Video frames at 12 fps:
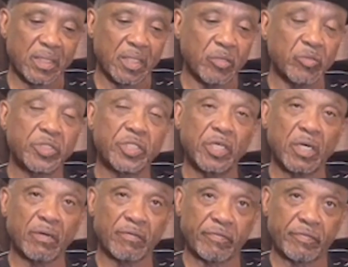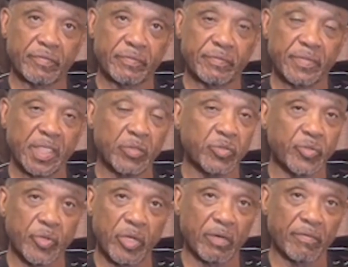It was tough and it was
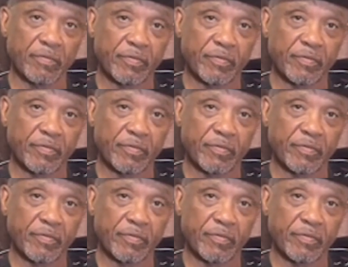rough.